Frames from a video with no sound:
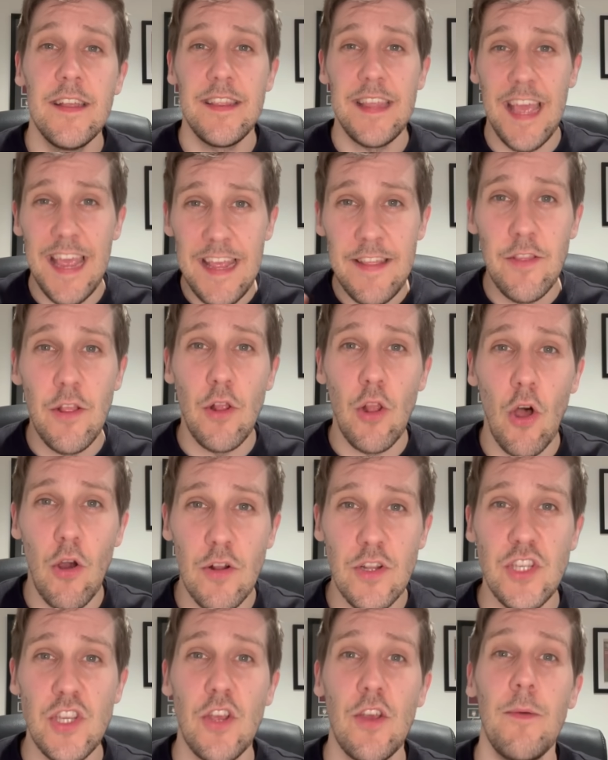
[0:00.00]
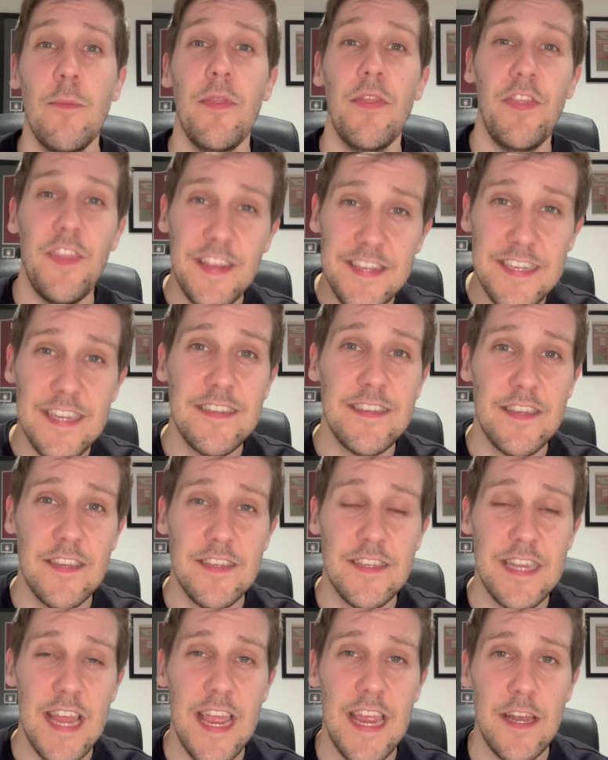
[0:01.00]
that in the long term, this is
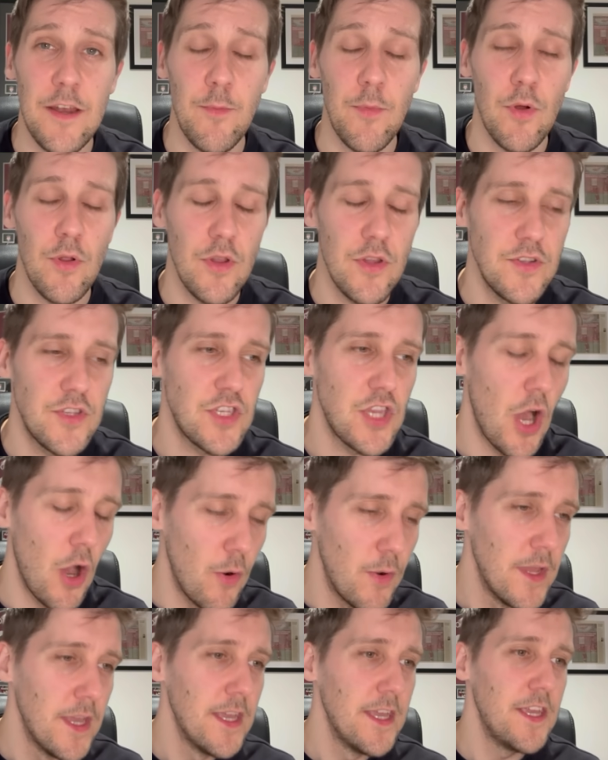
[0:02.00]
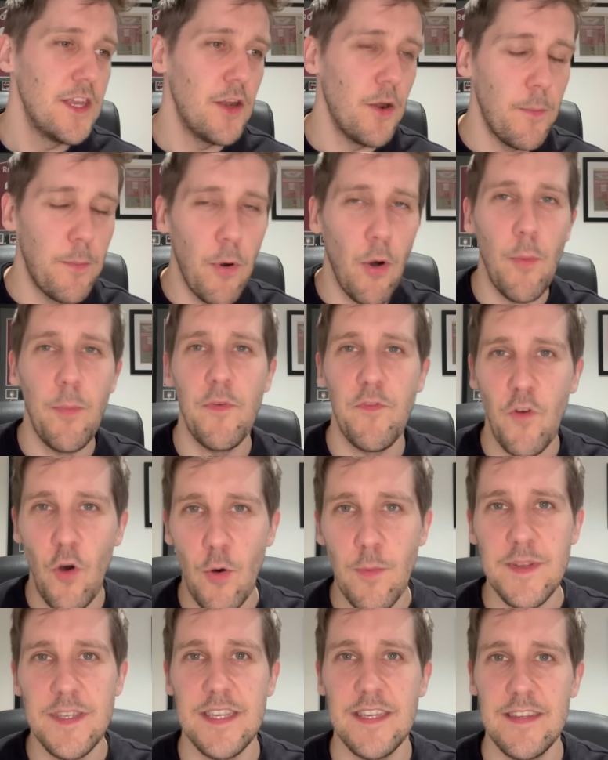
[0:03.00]
sustainable. And so, you know, poor
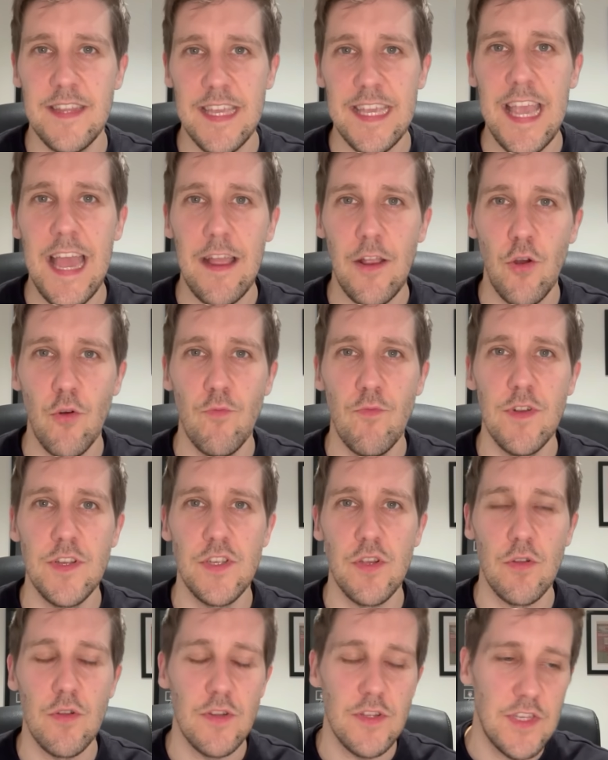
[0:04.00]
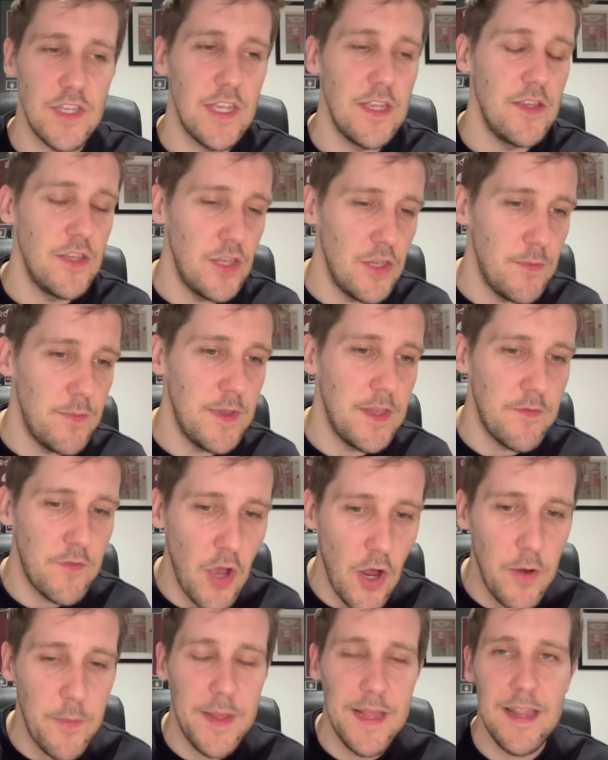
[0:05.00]
performances that get good results, you've
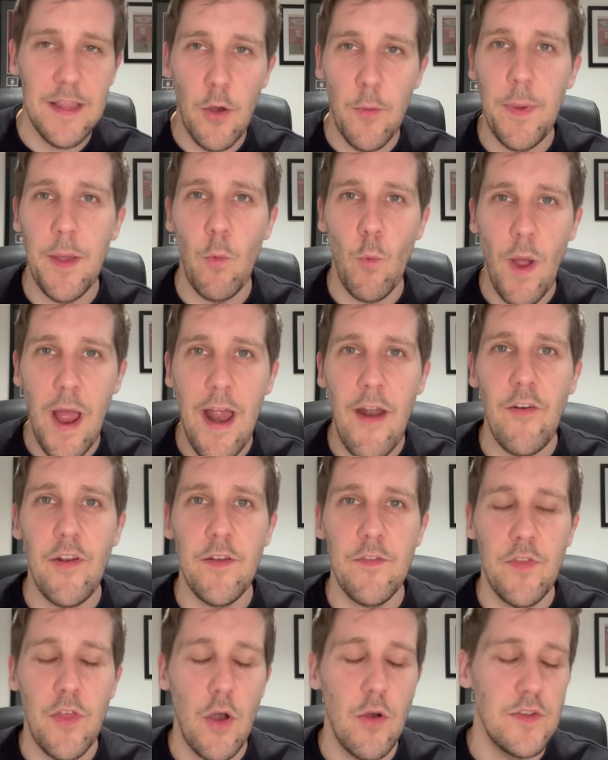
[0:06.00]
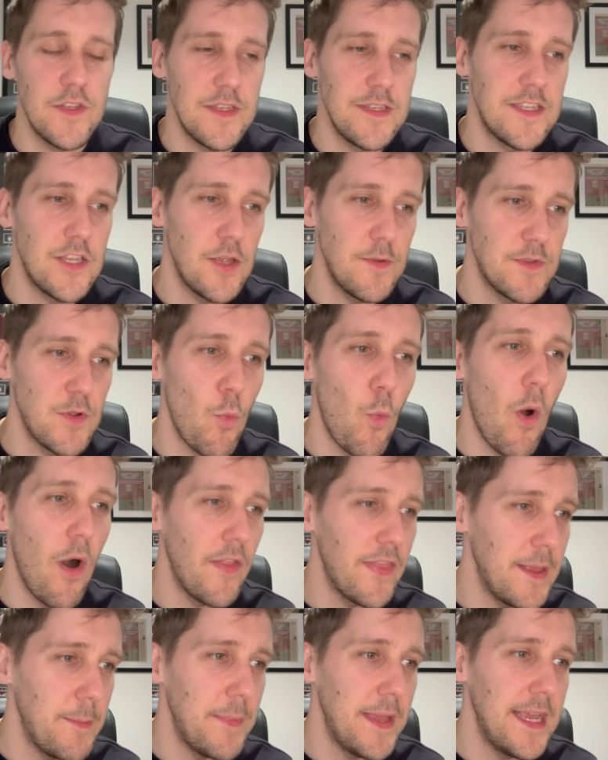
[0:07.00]
got to be a little bit wary of those in terms of
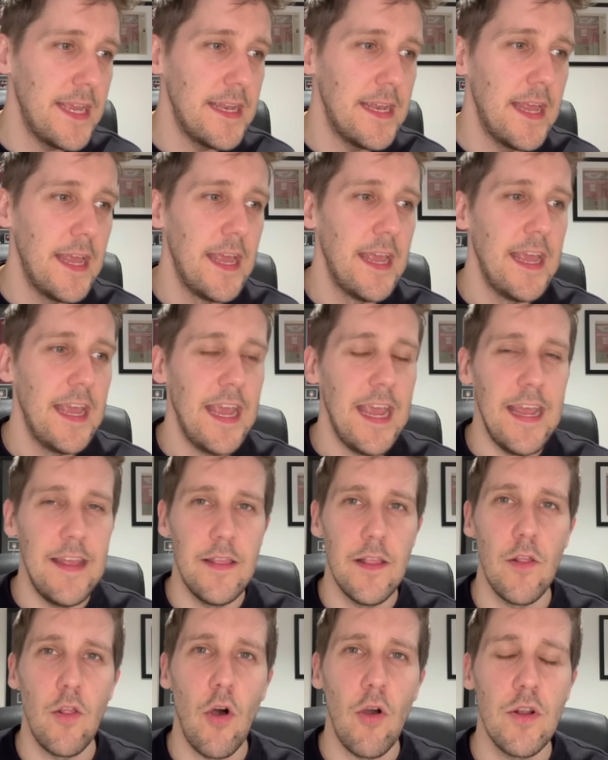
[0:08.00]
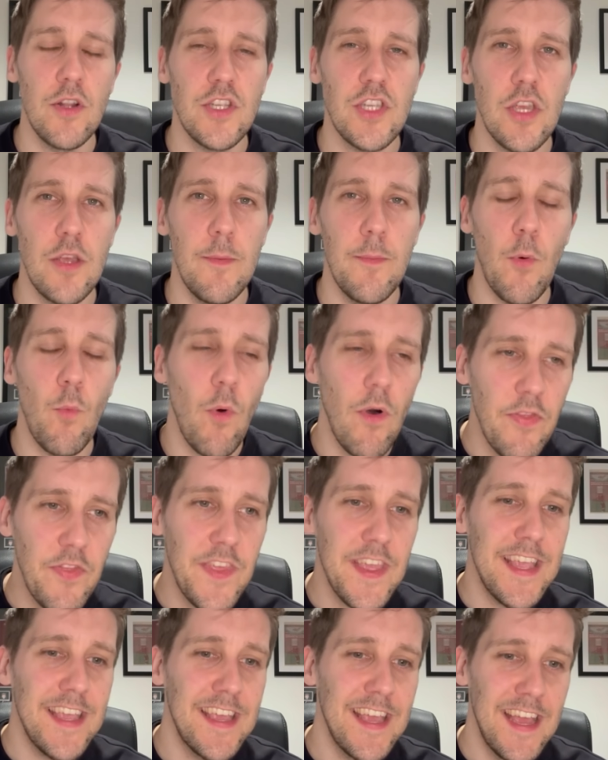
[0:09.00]
what they mean in the long term. But one
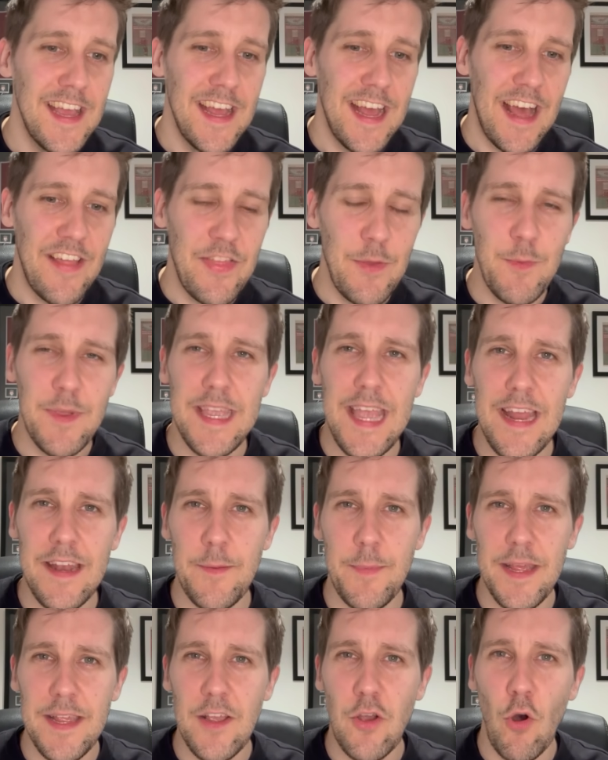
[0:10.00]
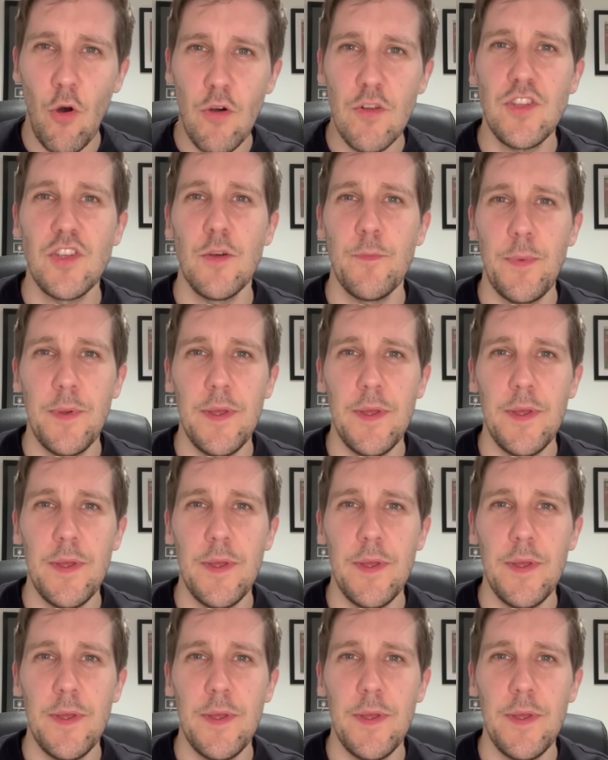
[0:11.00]
thing, I think we're getting a bit caught up